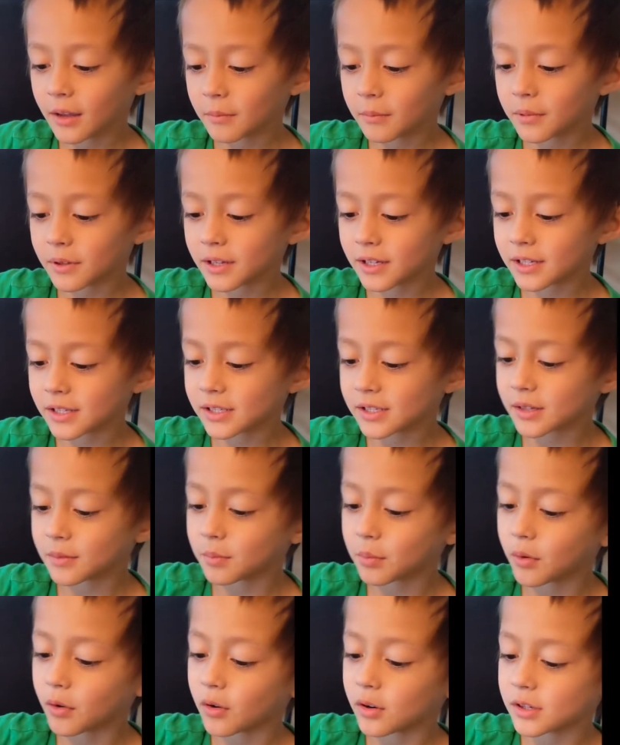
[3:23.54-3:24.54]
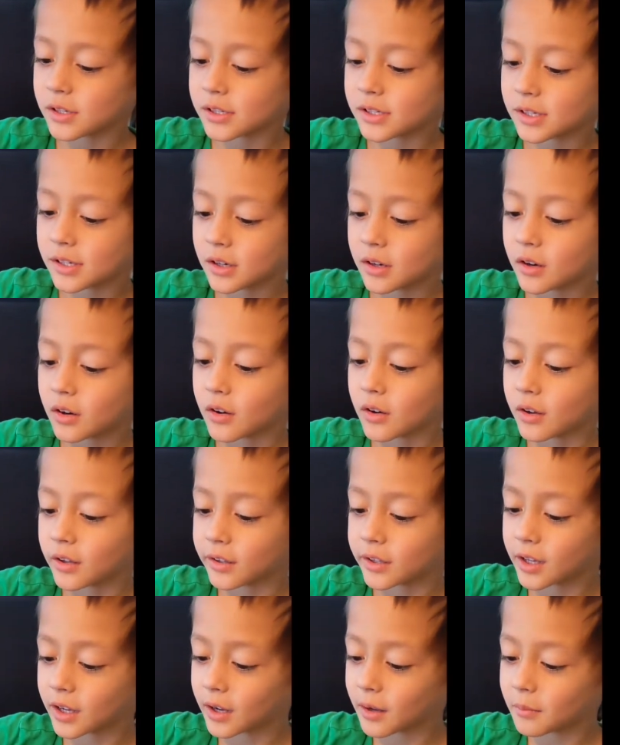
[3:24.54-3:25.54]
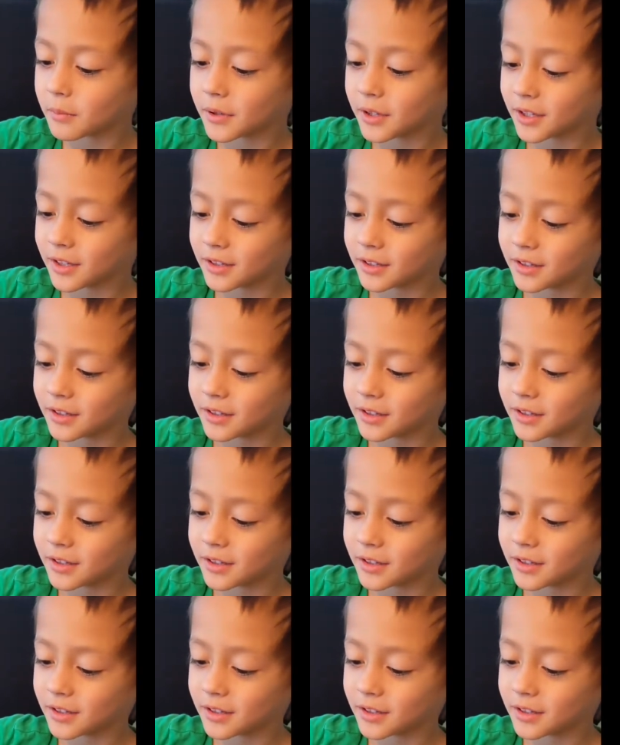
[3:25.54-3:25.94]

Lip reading: the birds are coming.